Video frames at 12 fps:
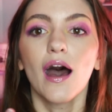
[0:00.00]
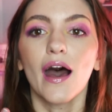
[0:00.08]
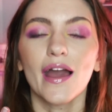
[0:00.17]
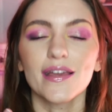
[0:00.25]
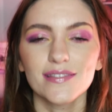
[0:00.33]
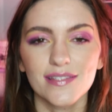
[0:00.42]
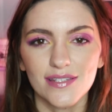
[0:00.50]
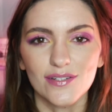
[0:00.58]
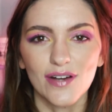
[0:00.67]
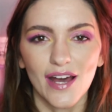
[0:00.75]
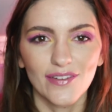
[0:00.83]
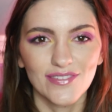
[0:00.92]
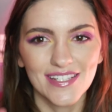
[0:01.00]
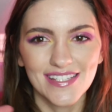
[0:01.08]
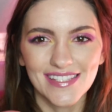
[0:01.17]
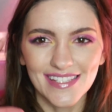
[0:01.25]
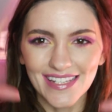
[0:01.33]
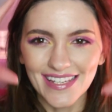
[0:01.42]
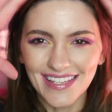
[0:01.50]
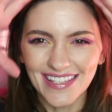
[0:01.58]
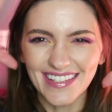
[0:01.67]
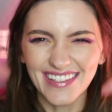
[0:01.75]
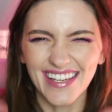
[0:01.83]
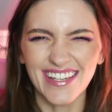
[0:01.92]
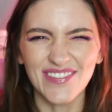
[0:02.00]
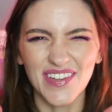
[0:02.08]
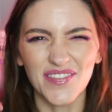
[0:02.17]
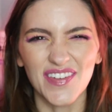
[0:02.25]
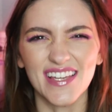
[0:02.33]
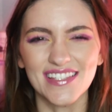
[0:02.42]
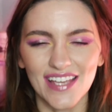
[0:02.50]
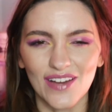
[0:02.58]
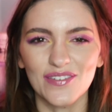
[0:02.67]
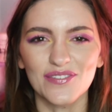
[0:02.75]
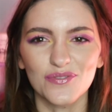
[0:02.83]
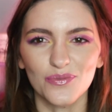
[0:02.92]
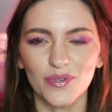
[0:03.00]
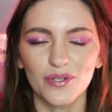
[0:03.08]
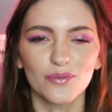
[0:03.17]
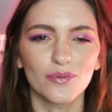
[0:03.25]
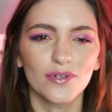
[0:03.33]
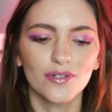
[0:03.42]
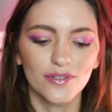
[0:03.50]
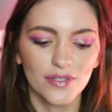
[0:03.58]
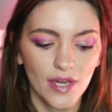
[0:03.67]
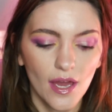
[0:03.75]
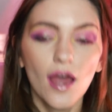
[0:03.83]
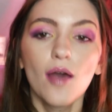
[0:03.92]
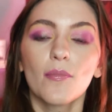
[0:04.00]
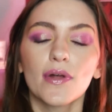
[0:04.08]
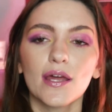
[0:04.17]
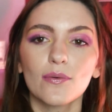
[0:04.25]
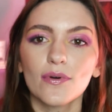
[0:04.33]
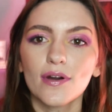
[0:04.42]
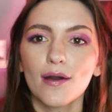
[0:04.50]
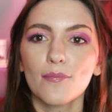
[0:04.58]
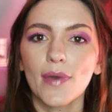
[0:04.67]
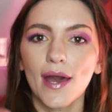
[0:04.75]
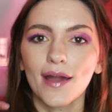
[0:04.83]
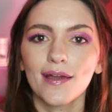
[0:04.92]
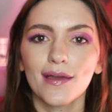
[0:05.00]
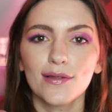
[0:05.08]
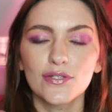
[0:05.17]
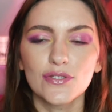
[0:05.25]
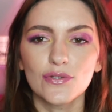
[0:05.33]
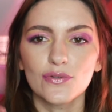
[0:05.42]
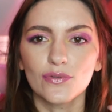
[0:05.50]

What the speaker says: I still have to see like my face out in the real world, but I will come back and do